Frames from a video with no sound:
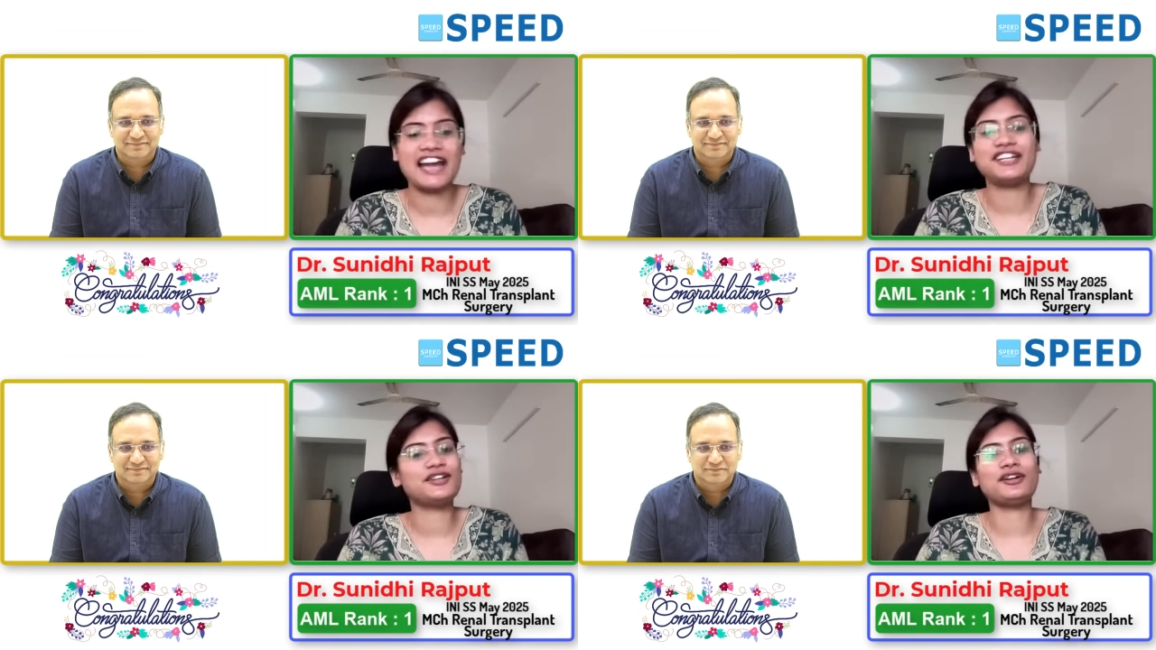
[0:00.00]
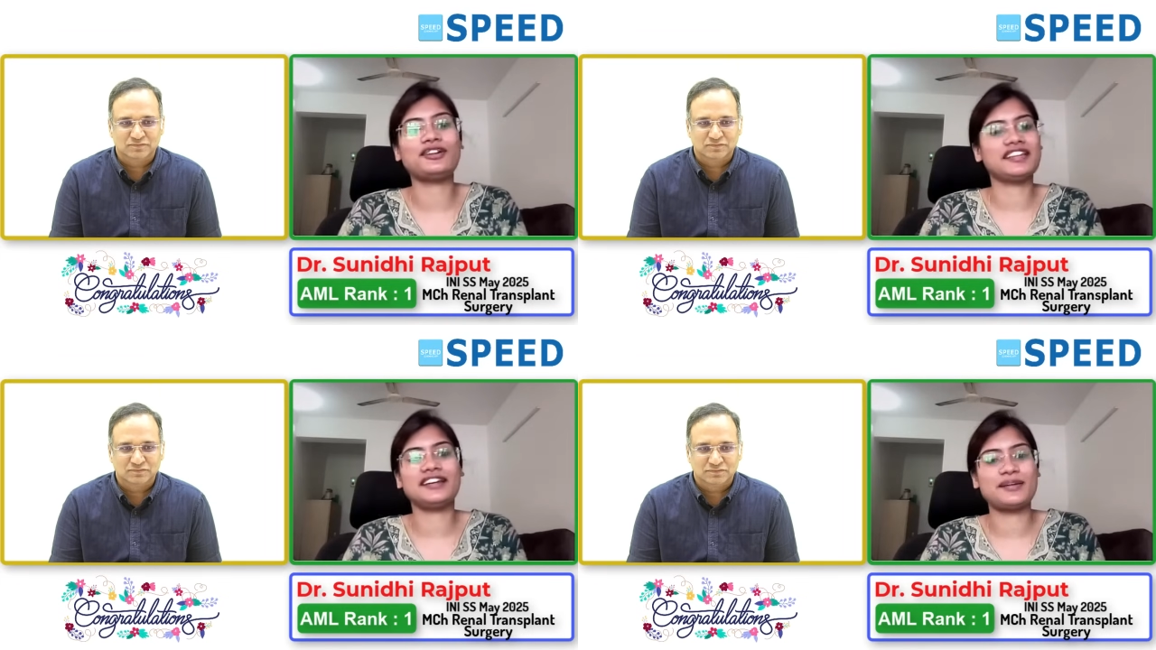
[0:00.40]
Speaker 1: I did
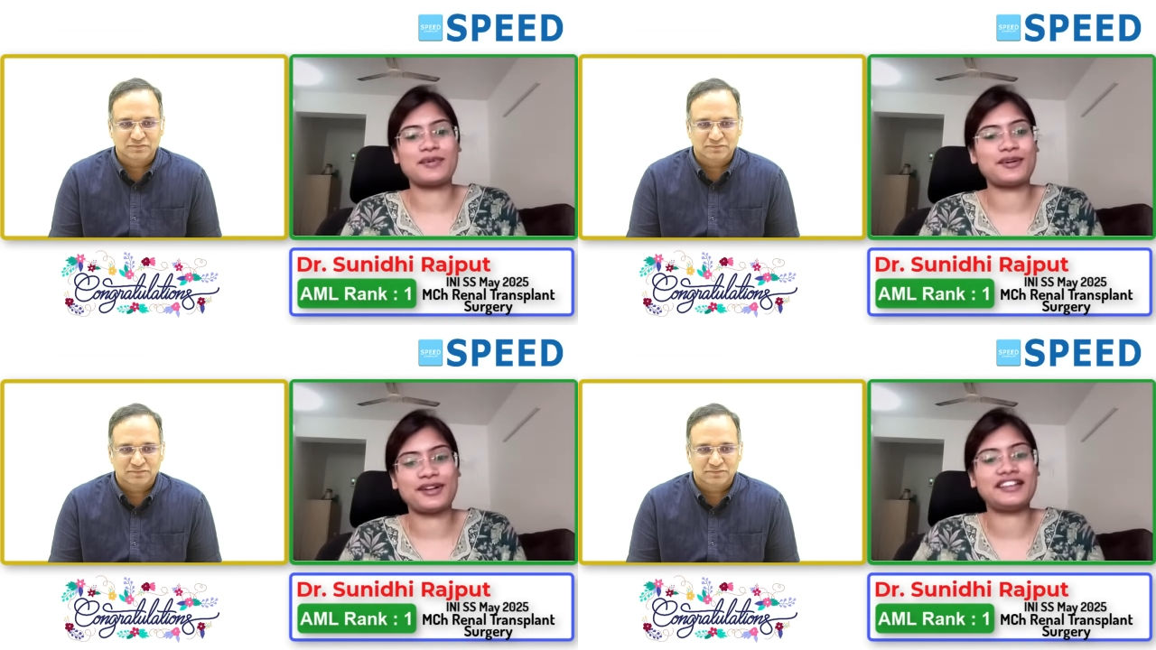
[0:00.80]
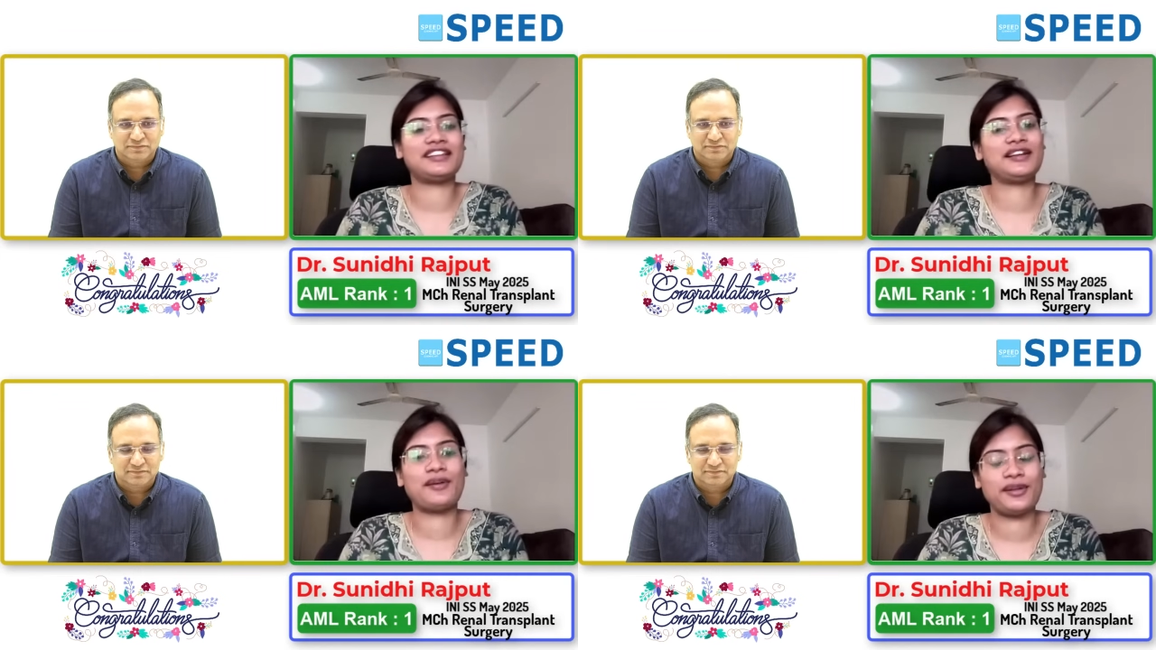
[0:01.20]
not think about
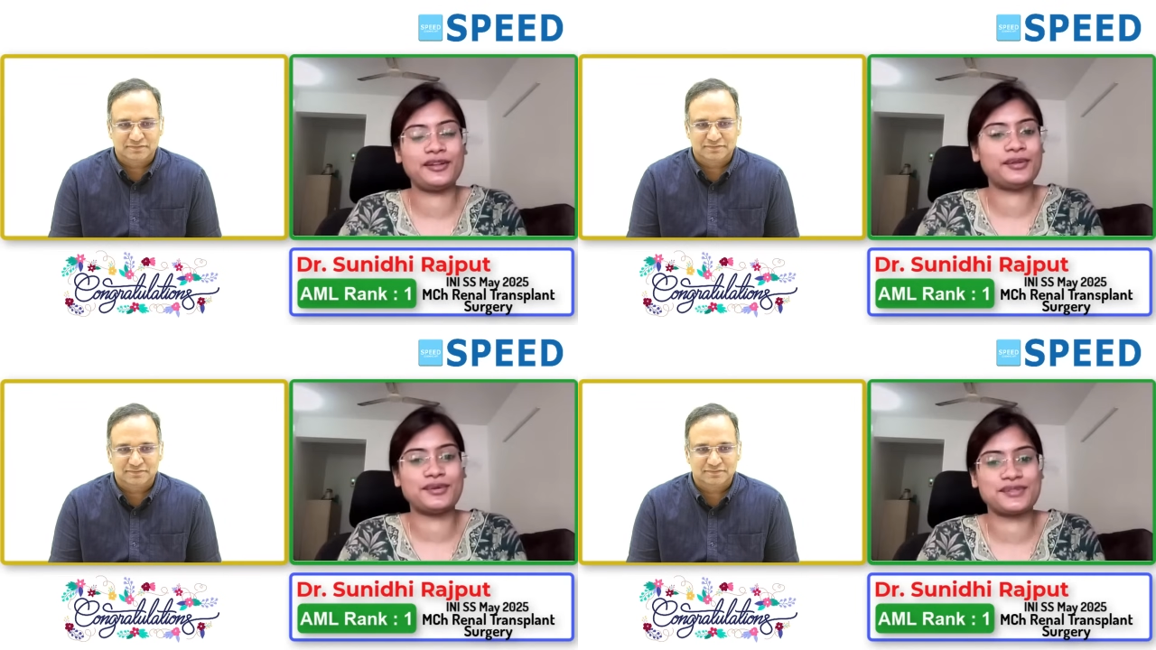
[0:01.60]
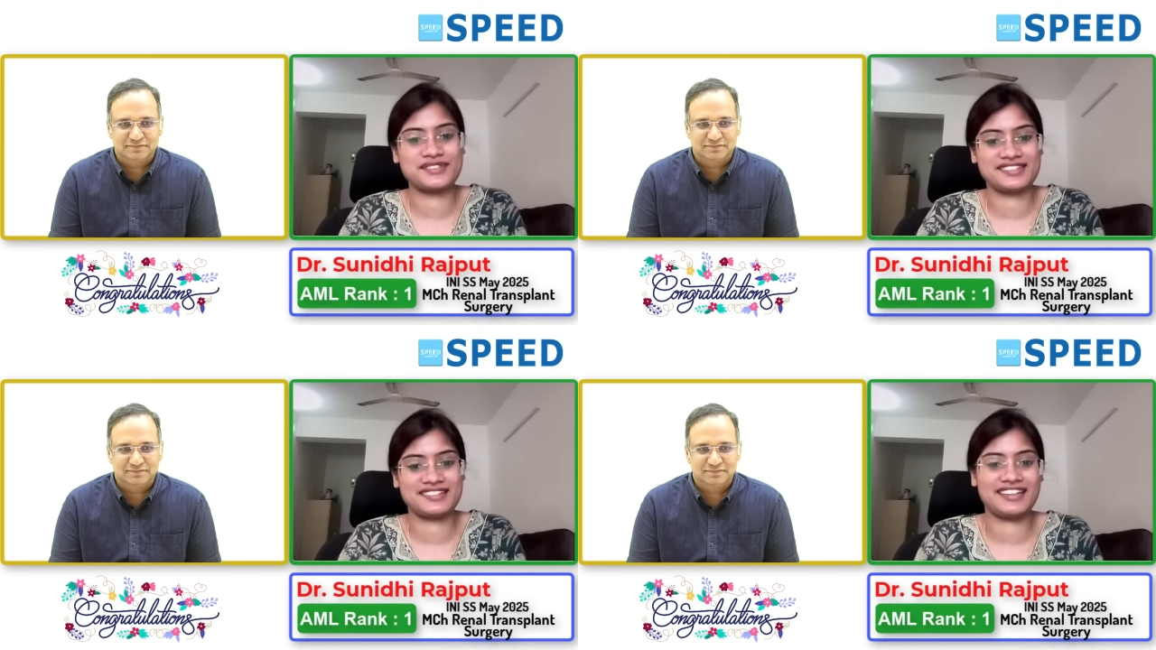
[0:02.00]
think in
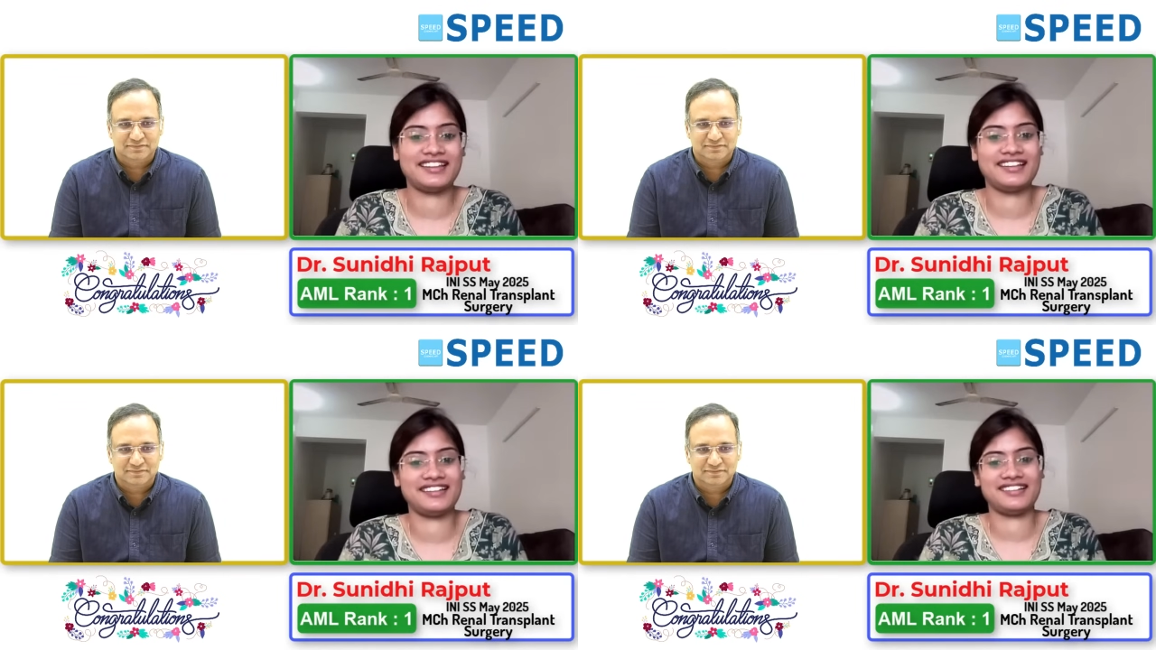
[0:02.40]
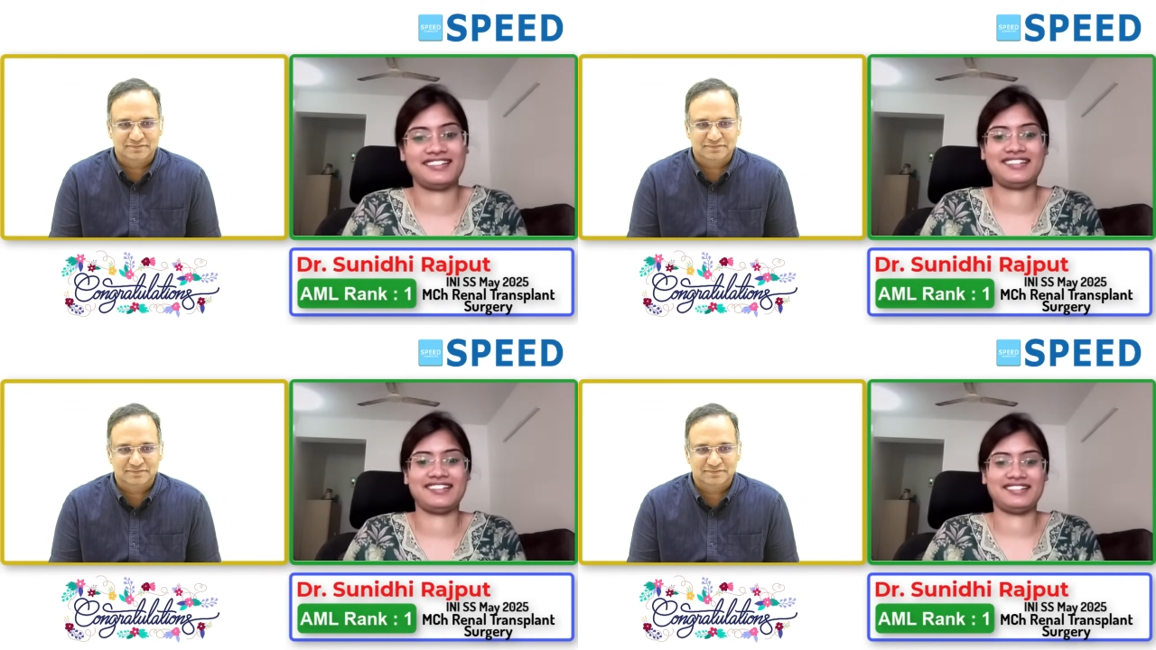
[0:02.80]
those uh,